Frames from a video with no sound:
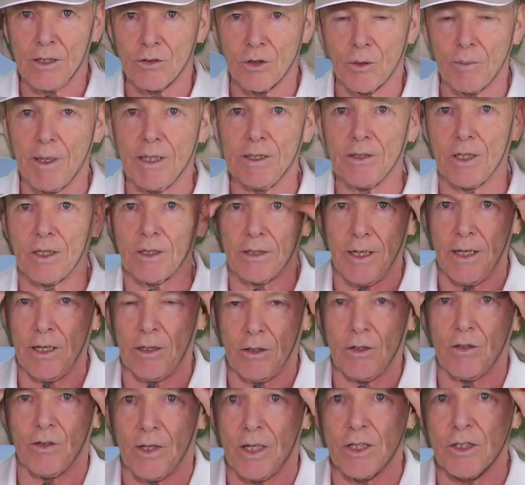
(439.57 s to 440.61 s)
So basically,
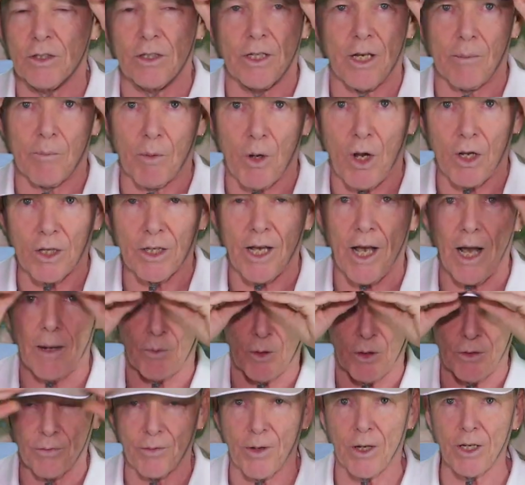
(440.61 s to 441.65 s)
it's essentially a ball
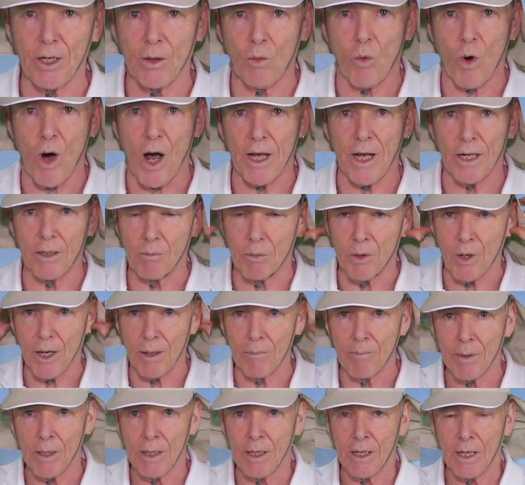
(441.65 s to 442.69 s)
cap with a fairly wide
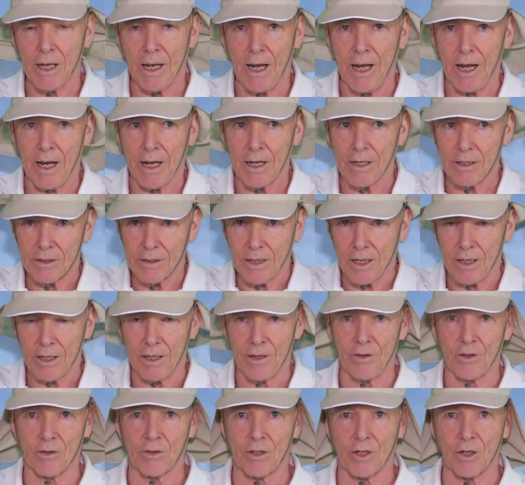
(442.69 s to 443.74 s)
brim and, uh,
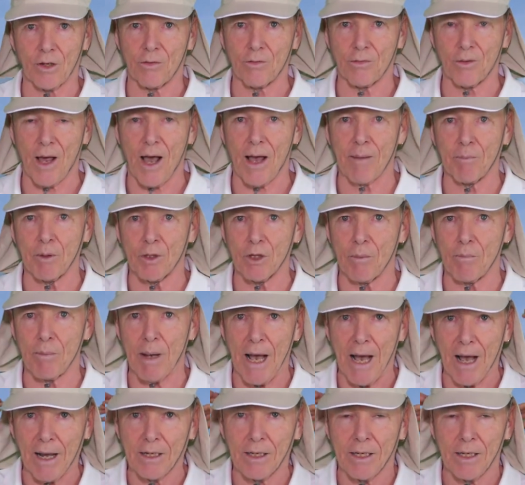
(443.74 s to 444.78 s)
and this little flap at the
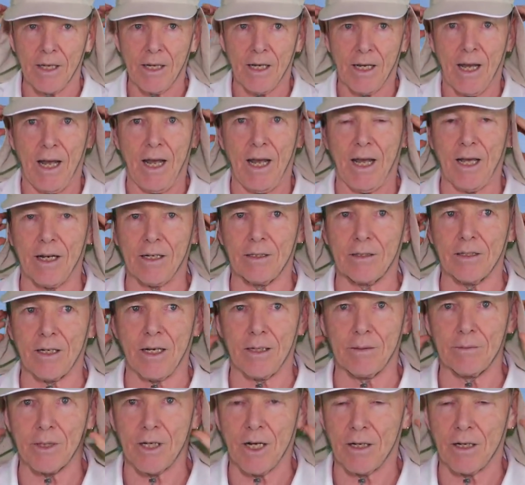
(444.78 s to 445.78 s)
back and uh,